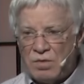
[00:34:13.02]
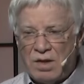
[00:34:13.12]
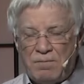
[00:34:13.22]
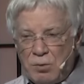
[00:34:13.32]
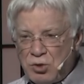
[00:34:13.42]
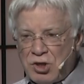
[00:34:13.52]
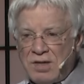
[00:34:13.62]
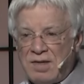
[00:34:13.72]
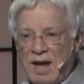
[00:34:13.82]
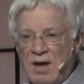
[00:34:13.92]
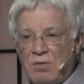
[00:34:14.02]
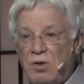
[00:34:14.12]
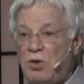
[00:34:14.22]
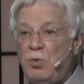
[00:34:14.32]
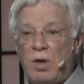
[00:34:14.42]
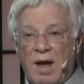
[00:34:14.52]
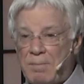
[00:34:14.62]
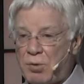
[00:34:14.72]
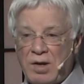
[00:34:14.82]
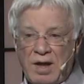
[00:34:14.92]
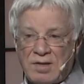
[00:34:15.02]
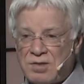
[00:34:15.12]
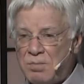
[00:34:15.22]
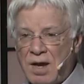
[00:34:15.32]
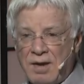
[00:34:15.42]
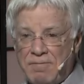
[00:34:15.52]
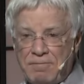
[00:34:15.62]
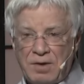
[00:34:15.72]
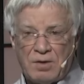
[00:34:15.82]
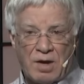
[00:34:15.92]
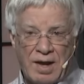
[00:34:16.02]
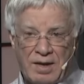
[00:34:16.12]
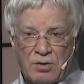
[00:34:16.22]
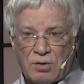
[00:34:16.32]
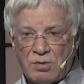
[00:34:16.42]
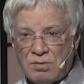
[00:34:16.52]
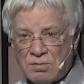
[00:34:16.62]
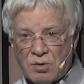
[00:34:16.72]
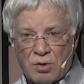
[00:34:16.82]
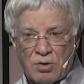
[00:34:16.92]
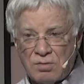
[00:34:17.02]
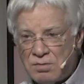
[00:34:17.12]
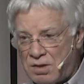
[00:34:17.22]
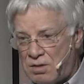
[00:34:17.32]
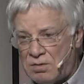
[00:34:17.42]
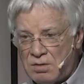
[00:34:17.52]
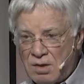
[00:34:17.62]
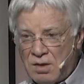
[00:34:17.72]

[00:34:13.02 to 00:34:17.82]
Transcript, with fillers: If you shut down, you will operate out of some kind of fear, anger, hurt, guilt,